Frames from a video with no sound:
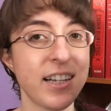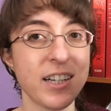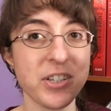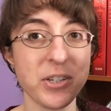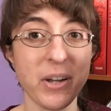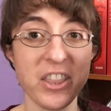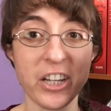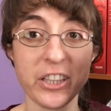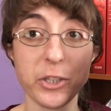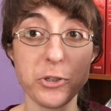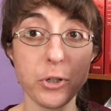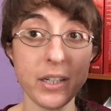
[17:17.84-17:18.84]
So I thought
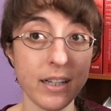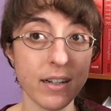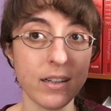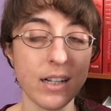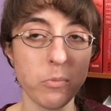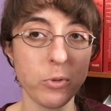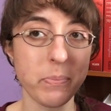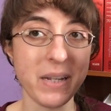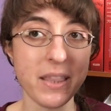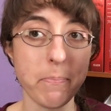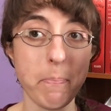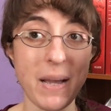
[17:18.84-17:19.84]
the Joy Luck Club would be
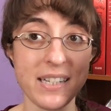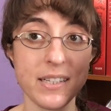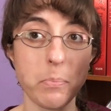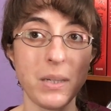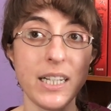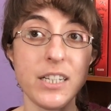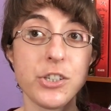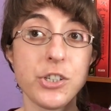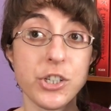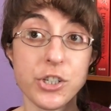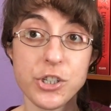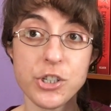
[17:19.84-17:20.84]
the best place
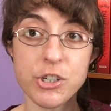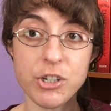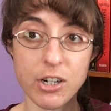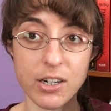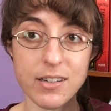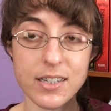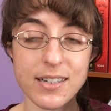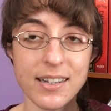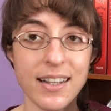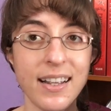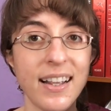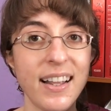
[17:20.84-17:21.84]
to start,
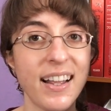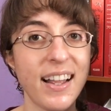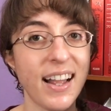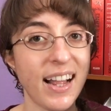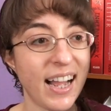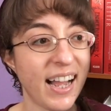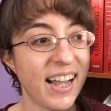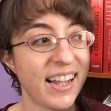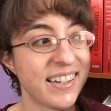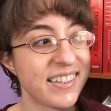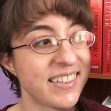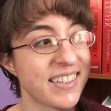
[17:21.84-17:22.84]

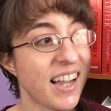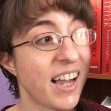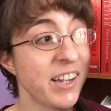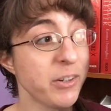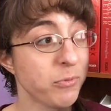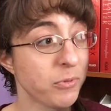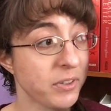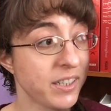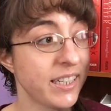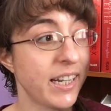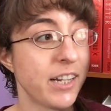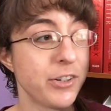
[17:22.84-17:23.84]
and I
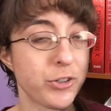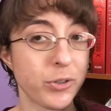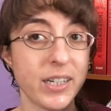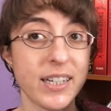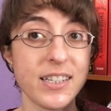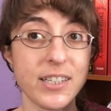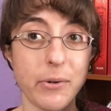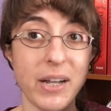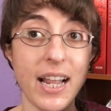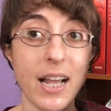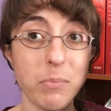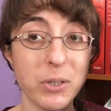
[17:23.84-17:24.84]
really enjoyed it, so I
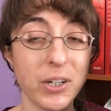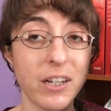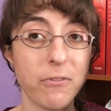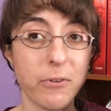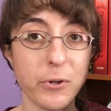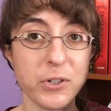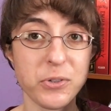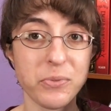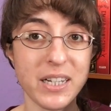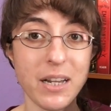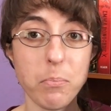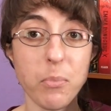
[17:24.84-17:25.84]
am looking forward to
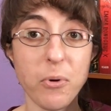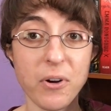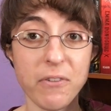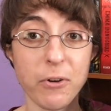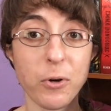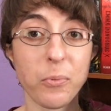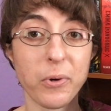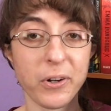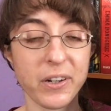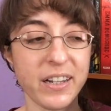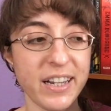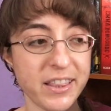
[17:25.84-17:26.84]
reading more of her
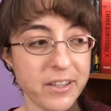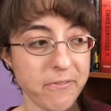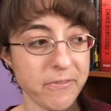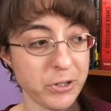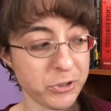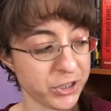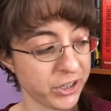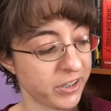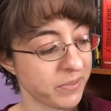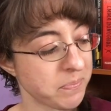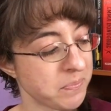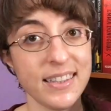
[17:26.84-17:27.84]
work in the future.
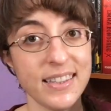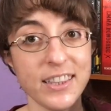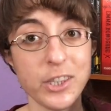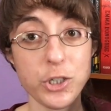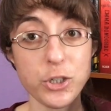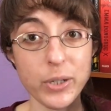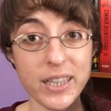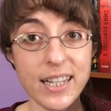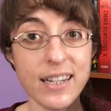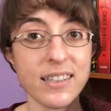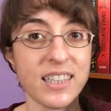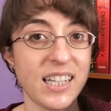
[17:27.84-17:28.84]
The Joy
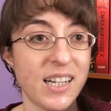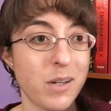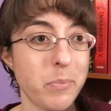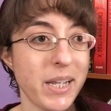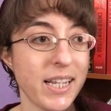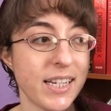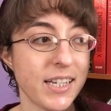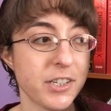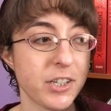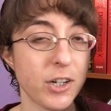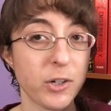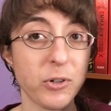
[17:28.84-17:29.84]
Luck Club
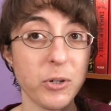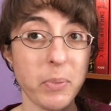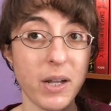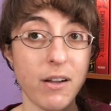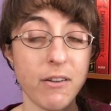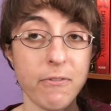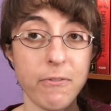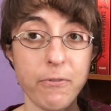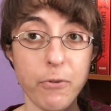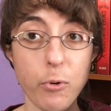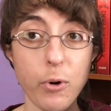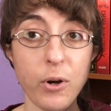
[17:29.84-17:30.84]
is a group of
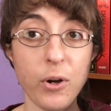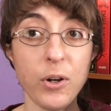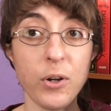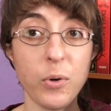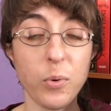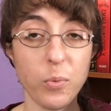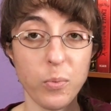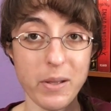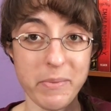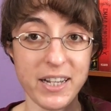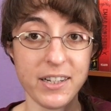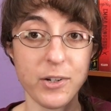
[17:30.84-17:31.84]
four
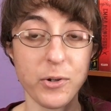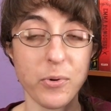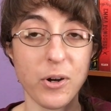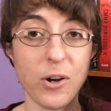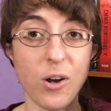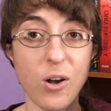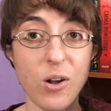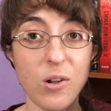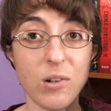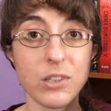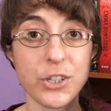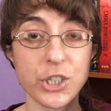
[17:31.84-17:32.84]
women who are
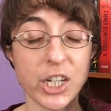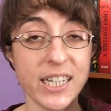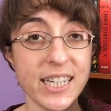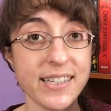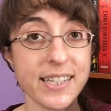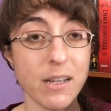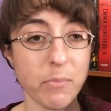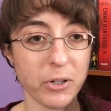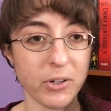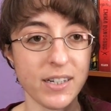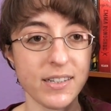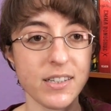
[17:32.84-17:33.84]
all Chinese
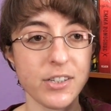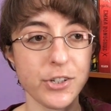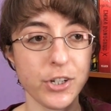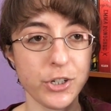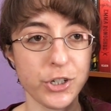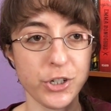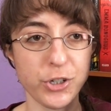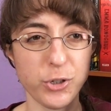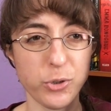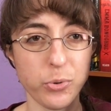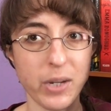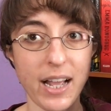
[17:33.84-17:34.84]
immigrants
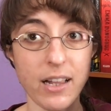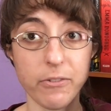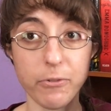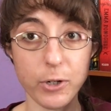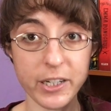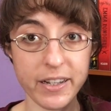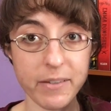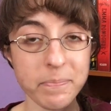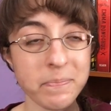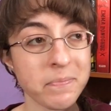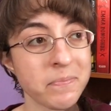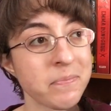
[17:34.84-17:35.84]
to California
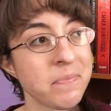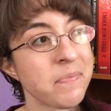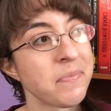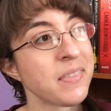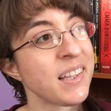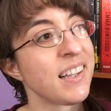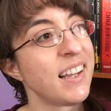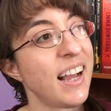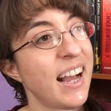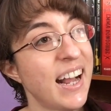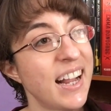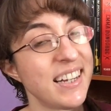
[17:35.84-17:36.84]

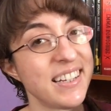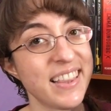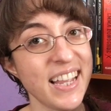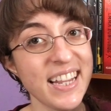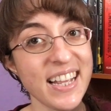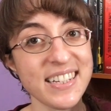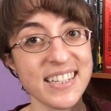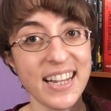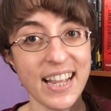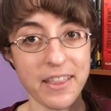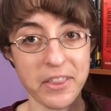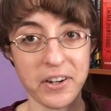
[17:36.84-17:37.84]
and they get
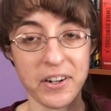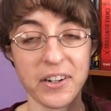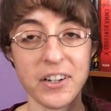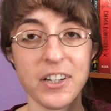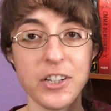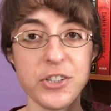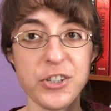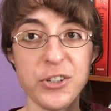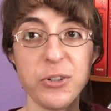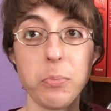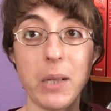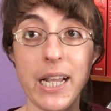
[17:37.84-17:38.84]
together
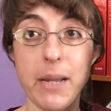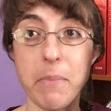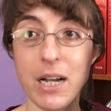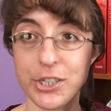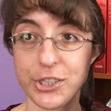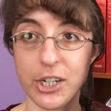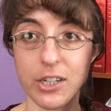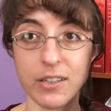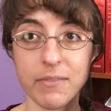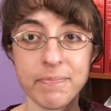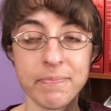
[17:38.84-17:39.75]
to play mahjong